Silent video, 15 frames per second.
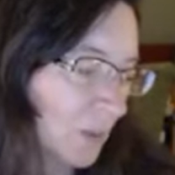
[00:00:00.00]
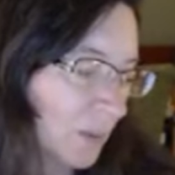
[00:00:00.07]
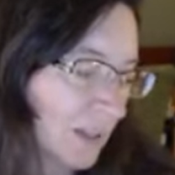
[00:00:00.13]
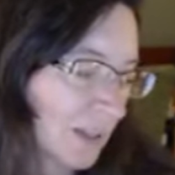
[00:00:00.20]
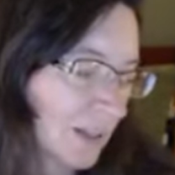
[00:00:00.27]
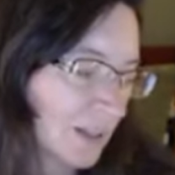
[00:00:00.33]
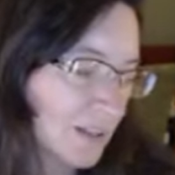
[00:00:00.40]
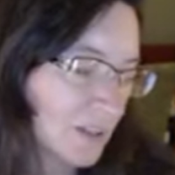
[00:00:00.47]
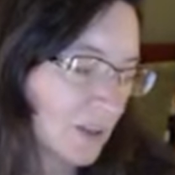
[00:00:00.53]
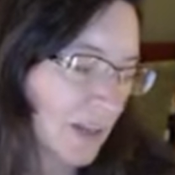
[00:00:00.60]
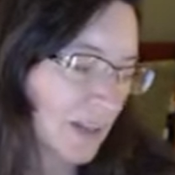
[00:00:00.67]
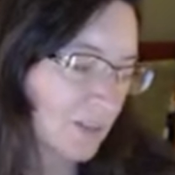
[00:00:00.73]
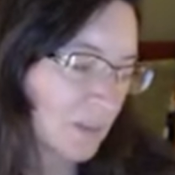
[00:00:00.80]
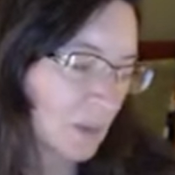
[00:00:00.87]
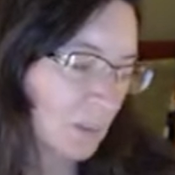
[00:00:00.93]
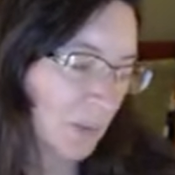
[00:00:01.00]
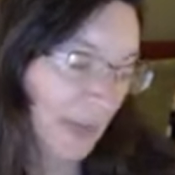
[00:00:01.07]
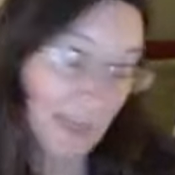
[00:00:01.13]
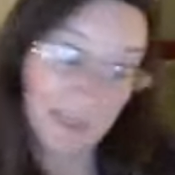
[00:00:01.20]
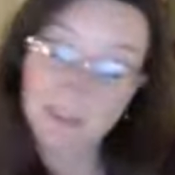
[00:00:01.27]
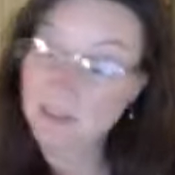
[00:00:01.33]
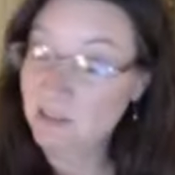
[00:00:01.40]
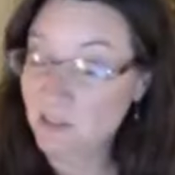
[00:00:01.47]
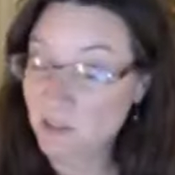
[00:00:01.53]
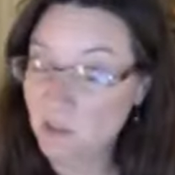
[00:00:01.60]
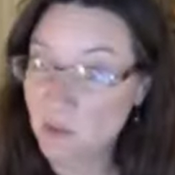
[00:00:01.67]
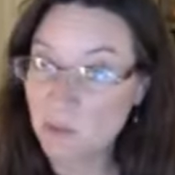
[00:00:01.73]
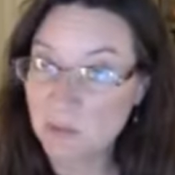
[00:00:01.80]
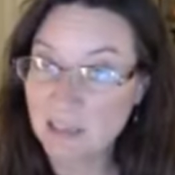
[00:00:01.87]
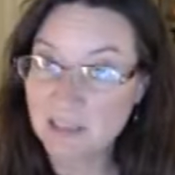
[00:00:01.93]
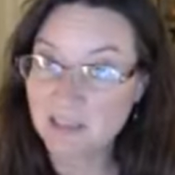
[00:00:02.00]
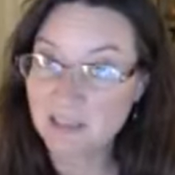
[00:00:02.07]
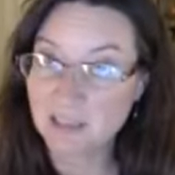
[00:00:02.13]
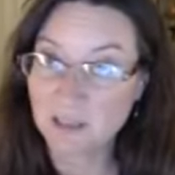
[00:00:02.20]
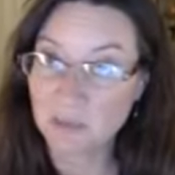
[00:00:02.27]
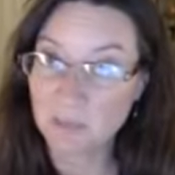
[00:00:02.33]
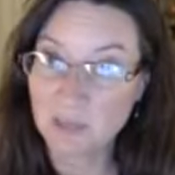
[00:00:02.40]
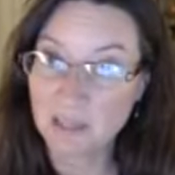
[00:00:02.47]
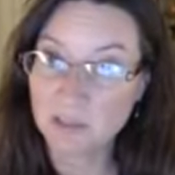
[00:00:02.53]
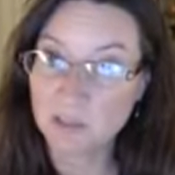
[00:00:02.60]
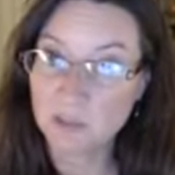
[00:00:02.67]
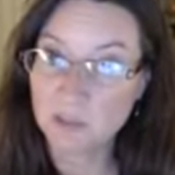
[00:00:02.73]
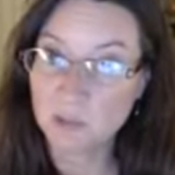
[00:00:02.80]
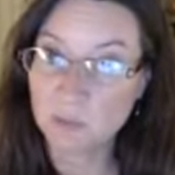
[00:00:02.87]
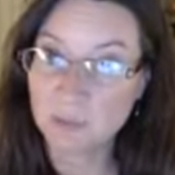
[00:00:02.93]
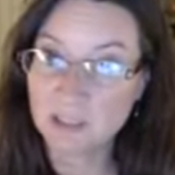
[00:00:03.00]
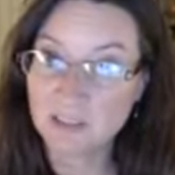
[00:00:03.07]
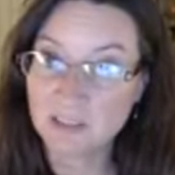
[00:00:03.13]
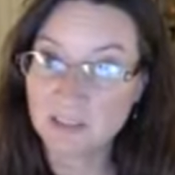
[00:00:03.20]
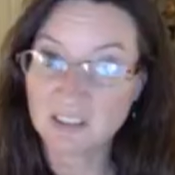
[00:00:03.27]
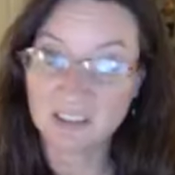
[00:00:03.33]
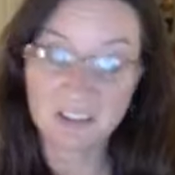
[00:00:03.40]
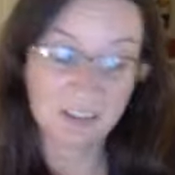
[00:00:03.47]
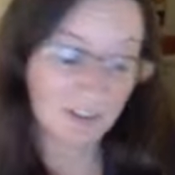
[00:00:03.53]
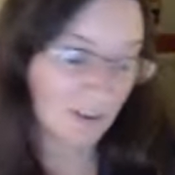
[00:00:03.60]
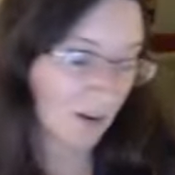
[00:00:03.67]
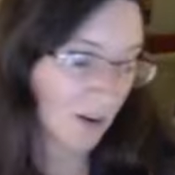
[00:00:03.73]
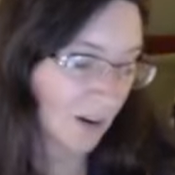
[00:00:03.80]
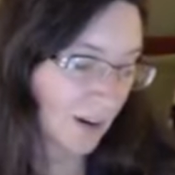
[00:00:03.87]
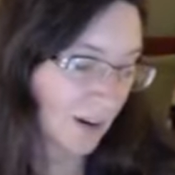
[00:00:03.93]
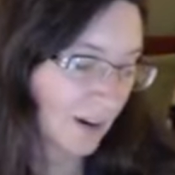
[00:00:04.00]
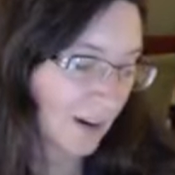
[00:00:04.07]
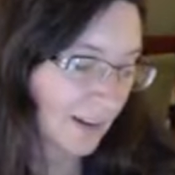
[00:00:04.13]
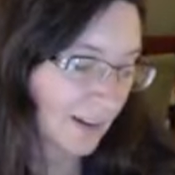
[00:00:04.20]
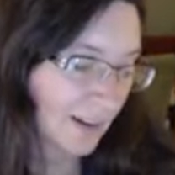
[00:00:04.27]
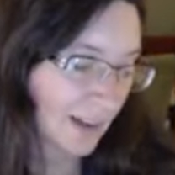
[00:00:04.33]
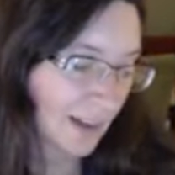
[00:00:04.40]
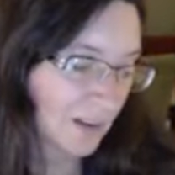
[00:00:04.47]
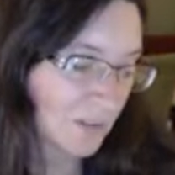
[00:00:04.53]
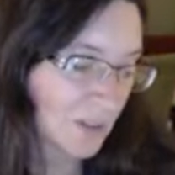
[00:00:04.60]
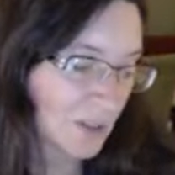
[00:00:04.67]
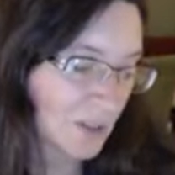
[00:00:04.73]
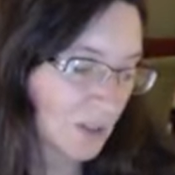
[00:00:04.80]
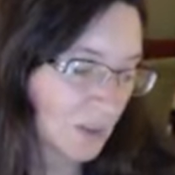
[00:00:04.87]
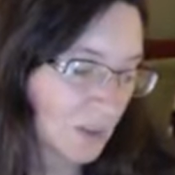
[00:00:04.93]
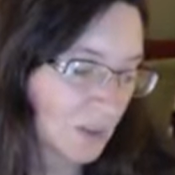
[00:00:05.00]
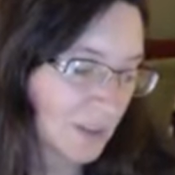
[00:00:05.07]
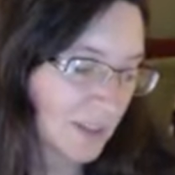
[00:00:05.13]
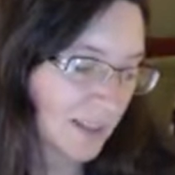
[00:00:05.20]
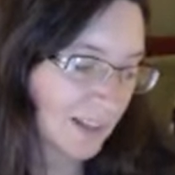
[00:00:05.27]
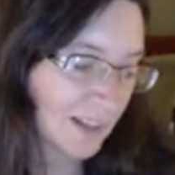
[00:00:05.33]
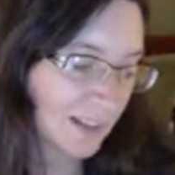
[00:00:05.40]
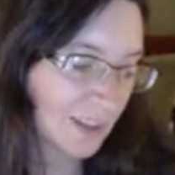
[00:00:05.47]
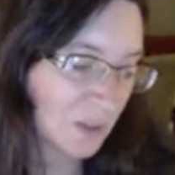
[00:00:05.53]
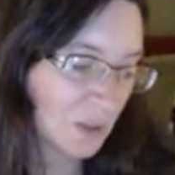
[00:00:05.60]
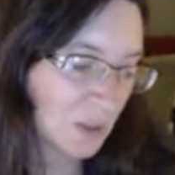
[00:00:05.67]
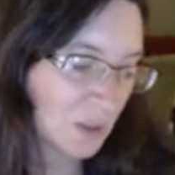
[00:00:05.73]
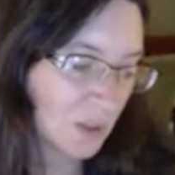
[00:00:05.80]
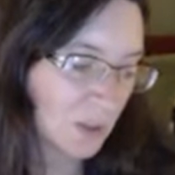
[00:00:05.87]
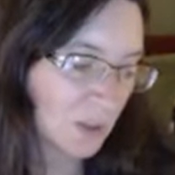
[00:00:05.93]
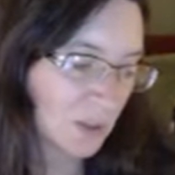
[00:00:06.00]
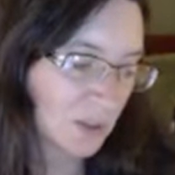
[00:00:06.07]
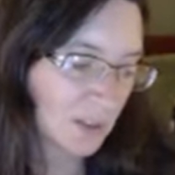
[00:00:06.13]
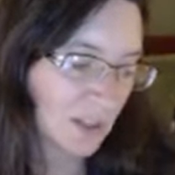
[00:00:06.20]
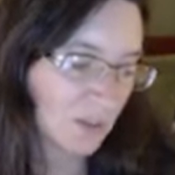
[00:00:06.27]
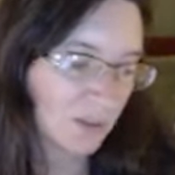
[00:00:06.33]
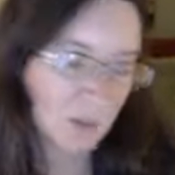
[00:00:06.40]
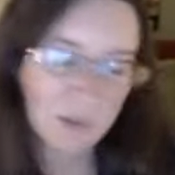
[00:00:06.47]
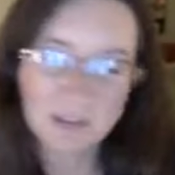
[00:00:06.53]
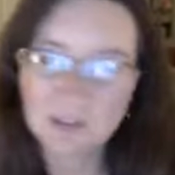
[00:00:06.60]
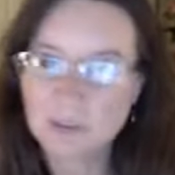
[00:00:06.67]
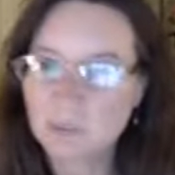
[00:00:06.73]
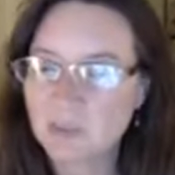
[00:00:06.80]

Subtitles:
We can also have companion soulmates, and companion soulmates, again, are kind of the souls that you do stuff with,